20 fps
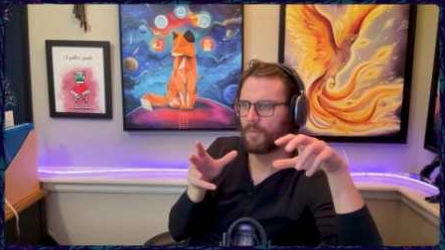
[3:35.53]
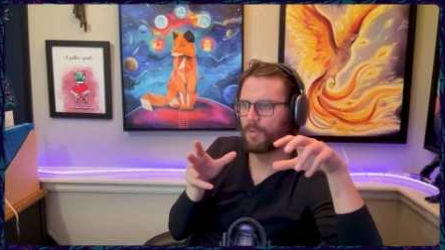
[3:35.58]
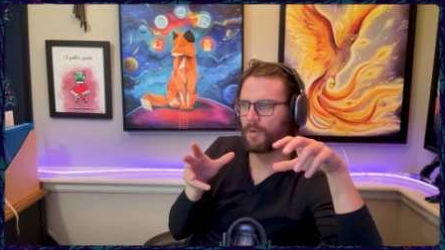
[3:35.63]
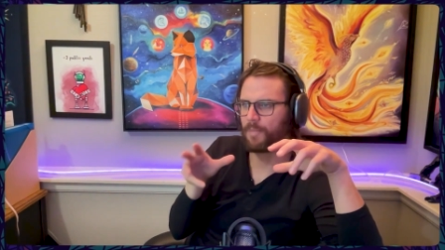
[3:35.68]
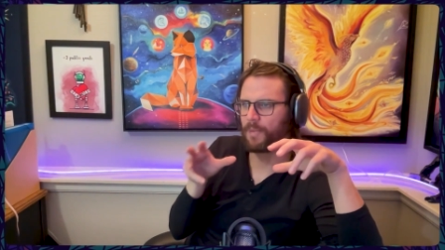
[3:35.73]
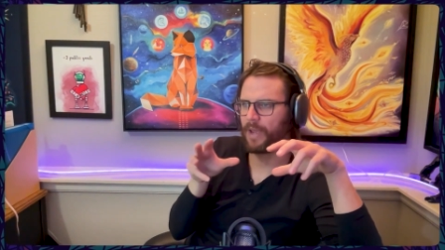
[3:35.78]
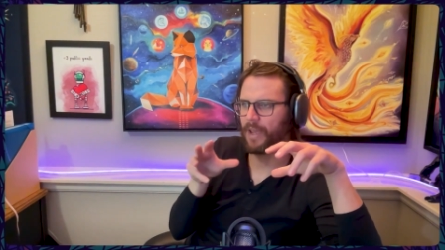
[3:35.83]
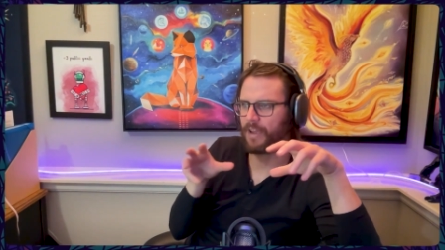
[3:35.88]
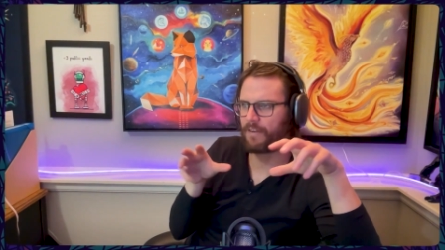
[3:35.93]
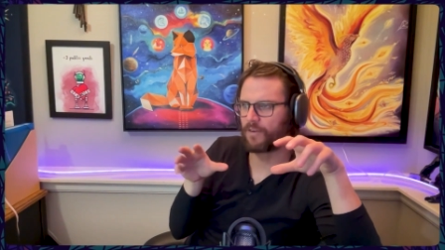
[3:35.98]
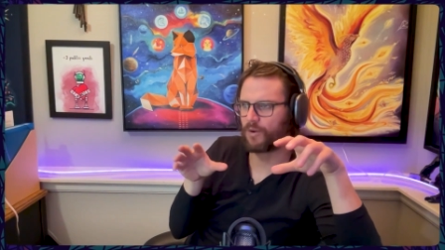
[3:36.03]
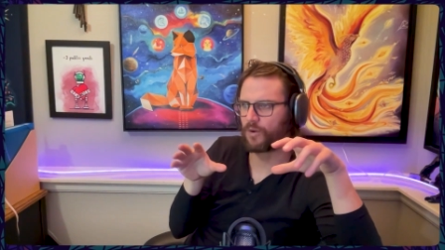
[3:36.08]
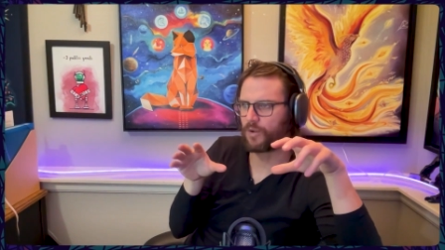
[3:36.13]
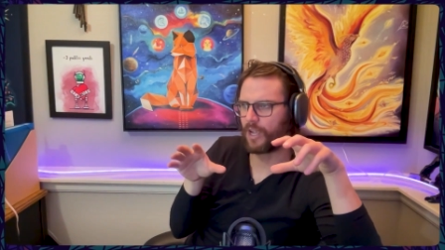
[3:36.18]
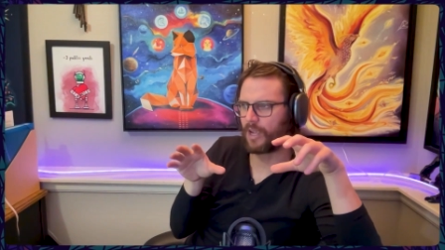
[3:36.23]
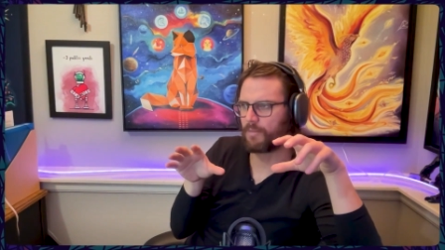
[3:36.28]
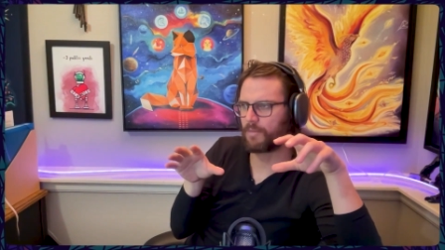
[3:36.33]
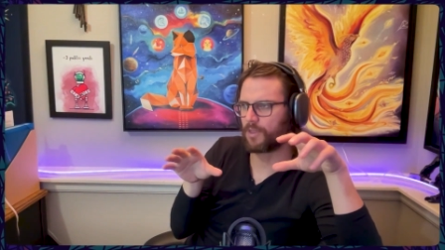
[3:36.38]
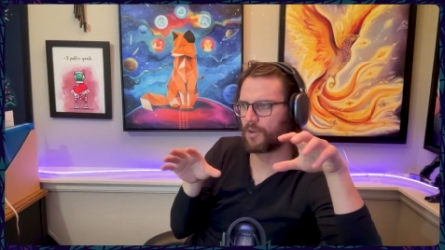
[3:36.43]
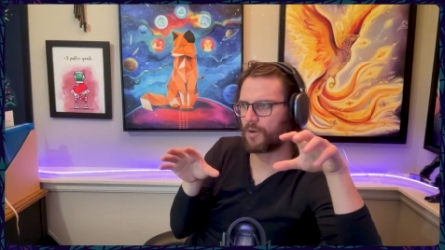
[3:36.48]
but behavioral
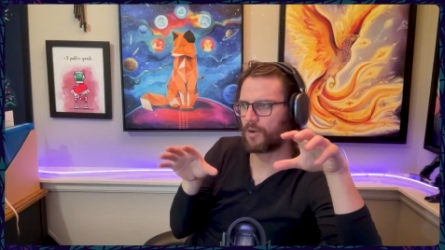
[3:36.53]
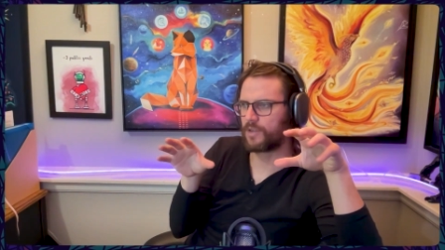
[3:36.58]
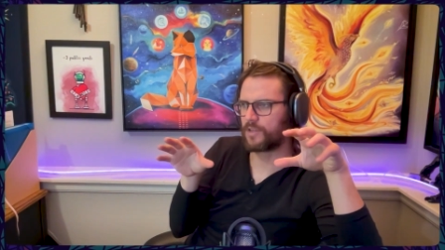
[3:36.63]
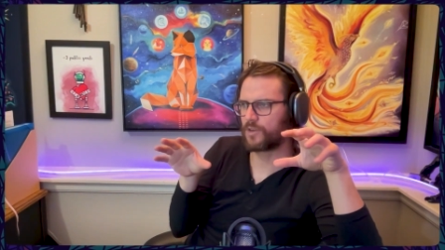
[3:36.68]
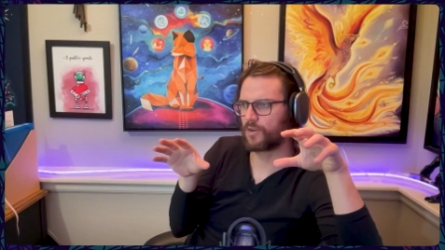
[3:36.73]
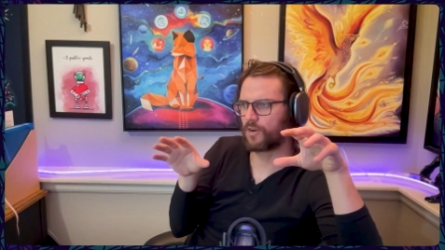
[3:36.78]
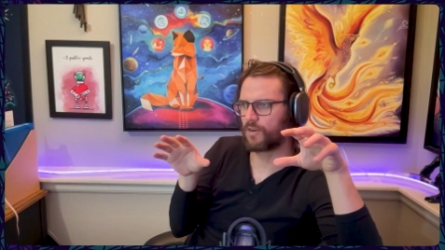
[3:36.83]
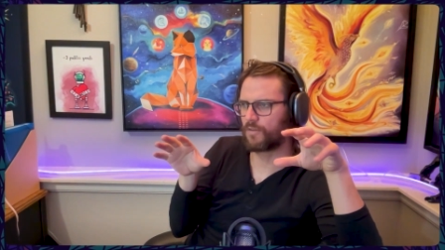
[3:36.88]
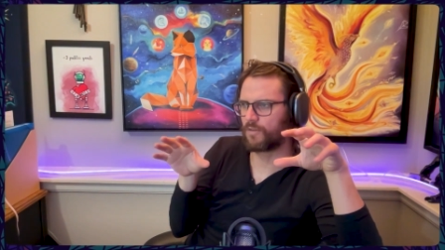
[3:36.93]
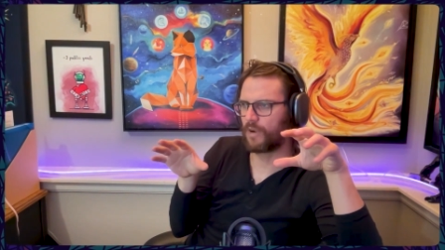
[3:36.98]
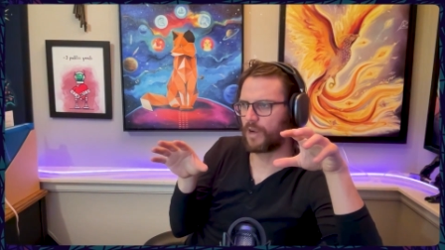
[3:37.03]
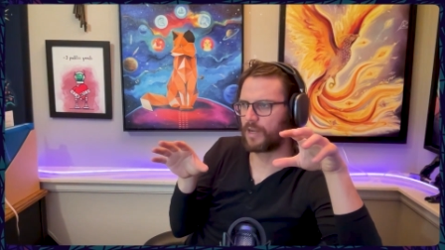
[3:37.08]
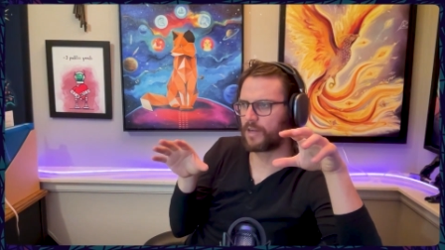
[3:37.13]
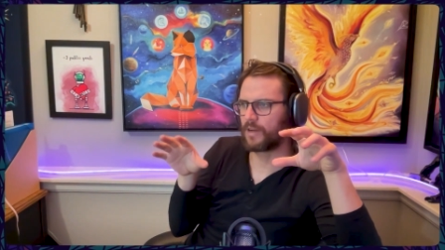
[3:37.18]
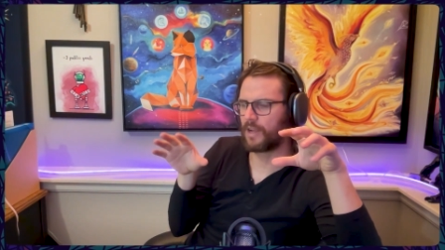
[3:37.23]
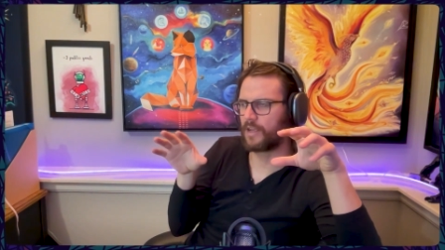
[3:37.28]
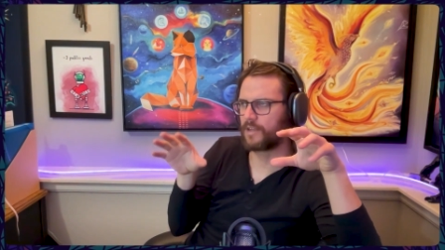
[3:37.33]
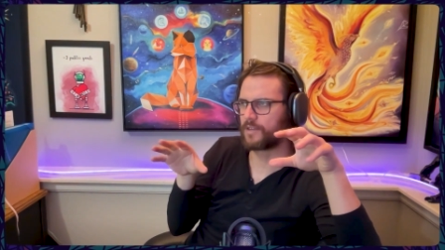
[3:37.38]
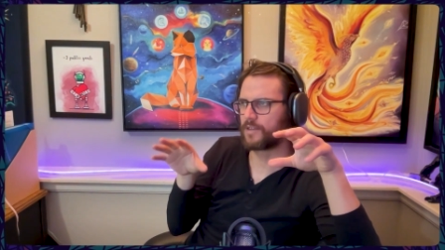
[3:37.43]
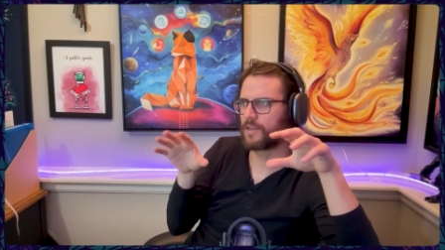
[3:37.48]
game theory sort of
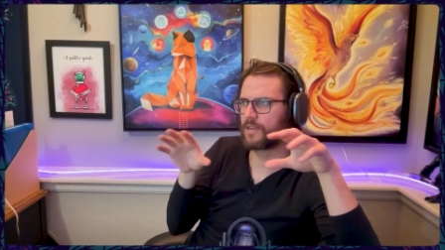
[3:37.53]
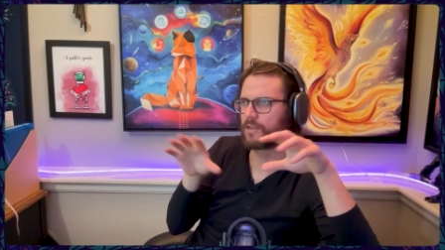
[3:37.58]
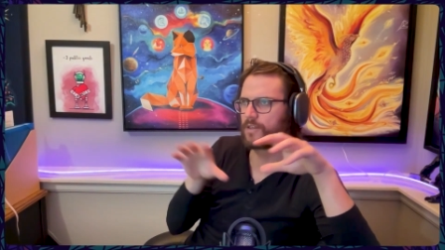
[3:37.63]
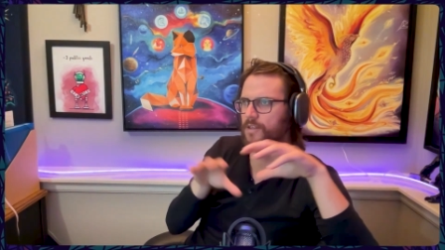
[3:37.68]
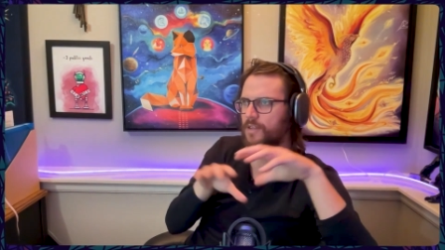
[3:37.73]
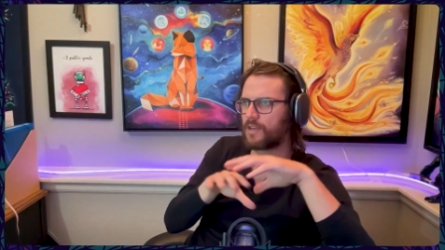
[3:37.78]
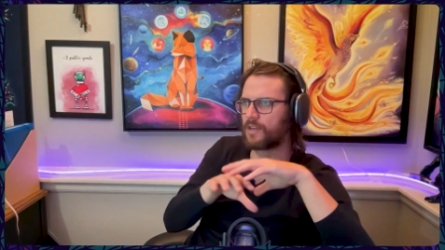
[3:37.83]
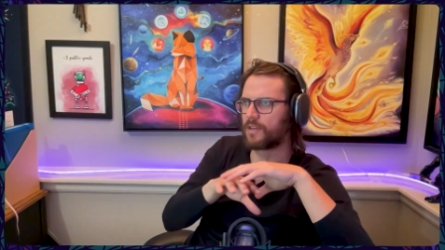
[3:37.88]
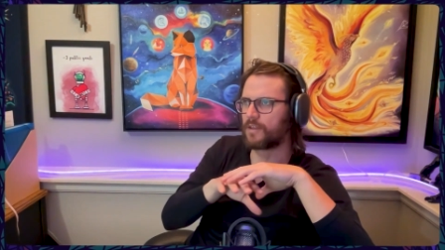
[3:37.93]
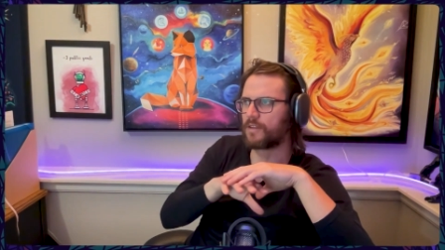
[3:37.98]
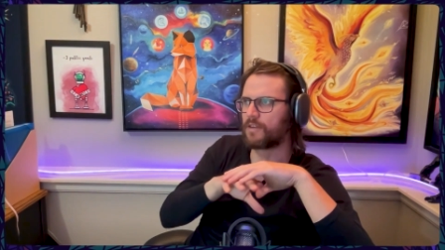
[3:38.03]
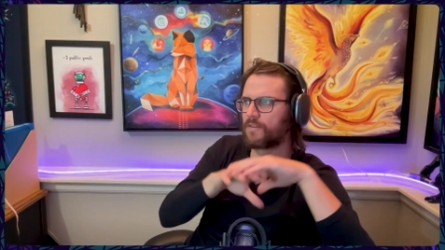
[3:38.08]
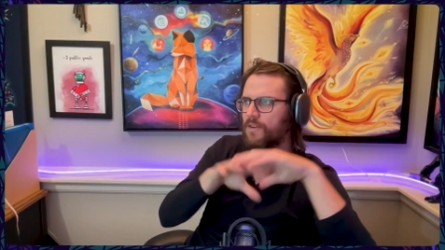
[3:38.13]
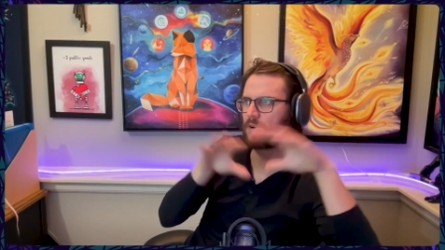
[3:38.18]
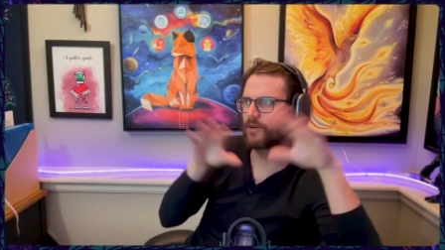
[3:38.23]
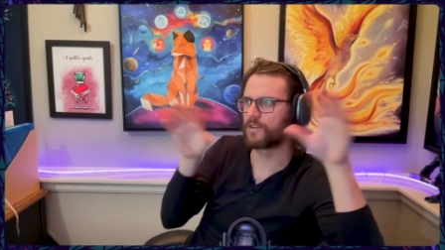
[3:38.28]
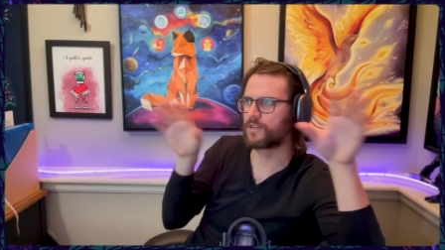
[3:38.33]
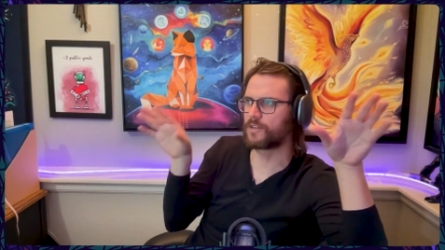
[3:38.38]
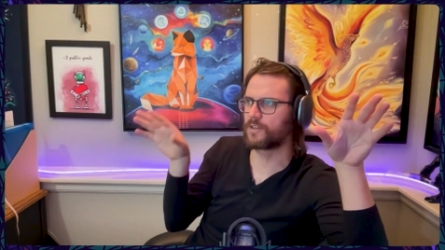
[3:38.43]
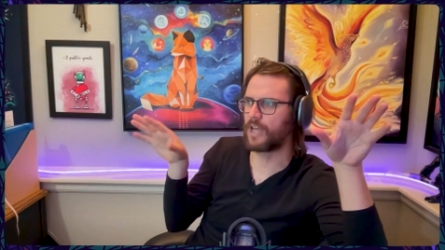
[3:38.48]
recognizes the
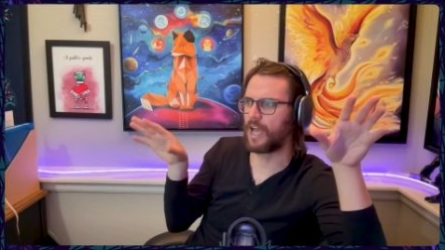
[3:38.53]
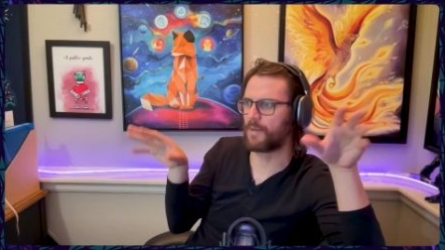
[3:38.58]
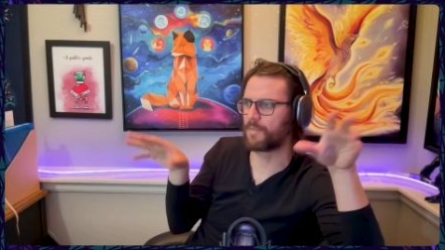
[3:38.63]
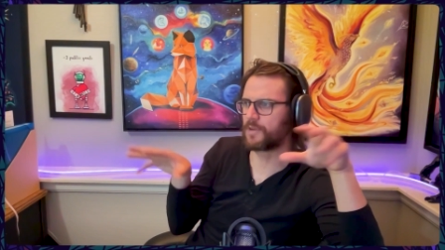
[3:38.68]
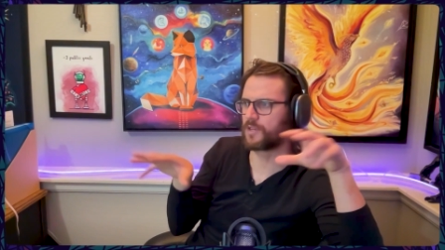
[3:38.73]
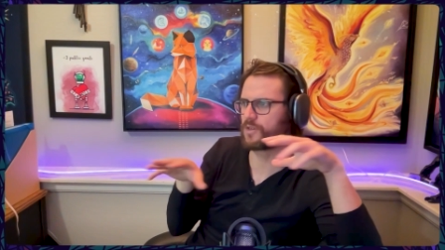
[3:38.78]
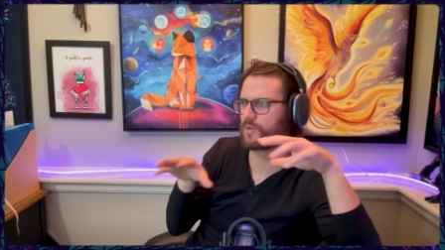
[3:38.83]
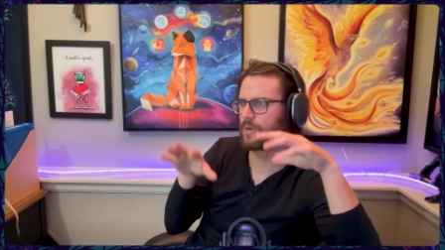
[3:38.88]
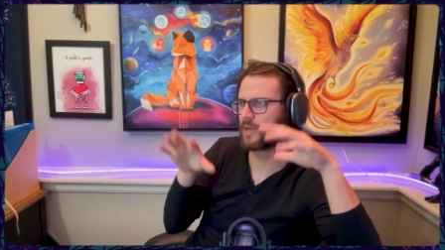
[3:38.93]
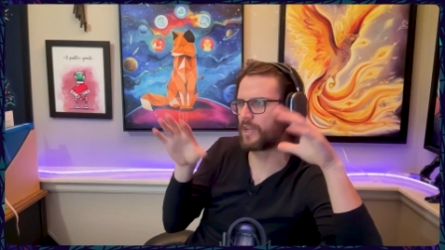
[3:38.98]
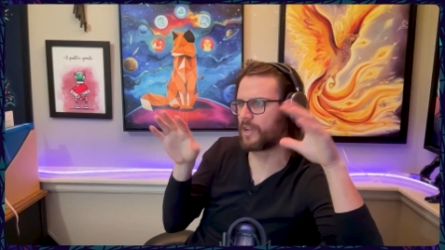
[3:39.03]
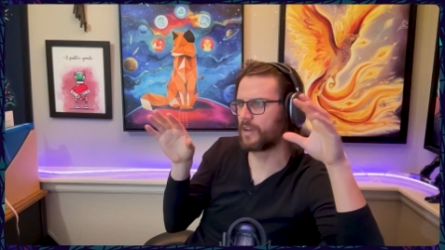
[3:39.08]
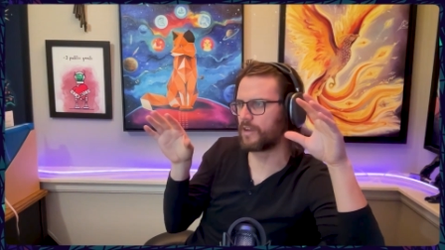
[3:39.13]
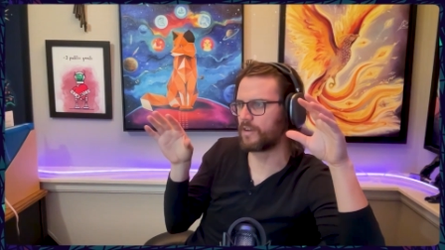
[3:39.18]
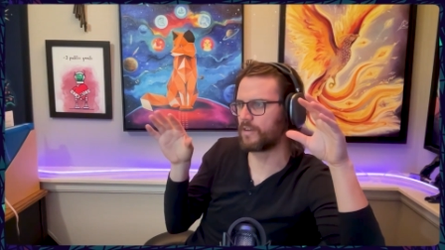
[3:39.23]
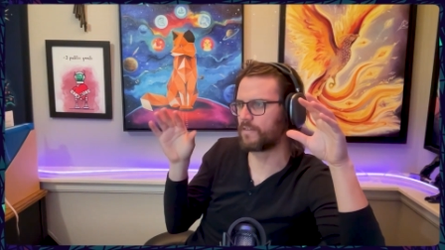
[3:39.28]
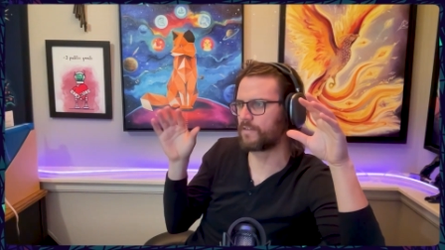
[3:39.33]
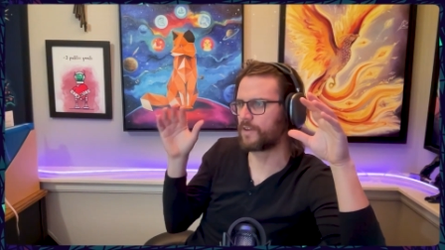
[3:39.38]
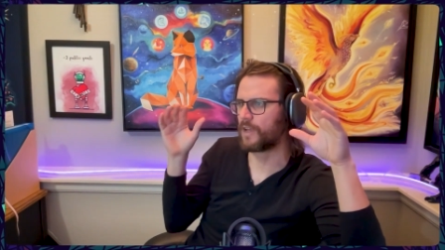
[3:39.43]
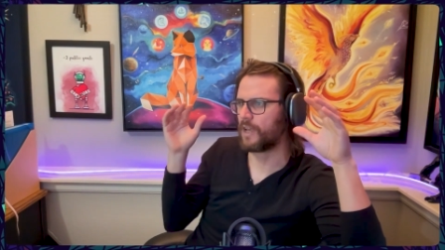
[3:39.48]
diverse tapestry
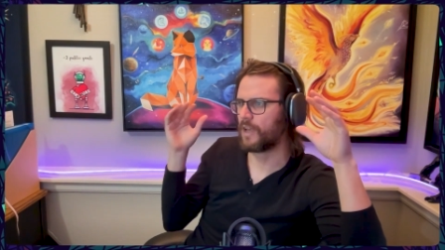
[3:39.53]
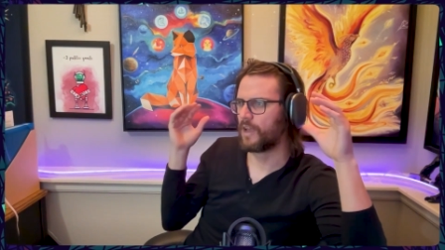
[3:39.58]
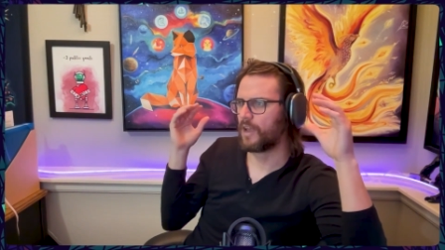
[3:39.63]
of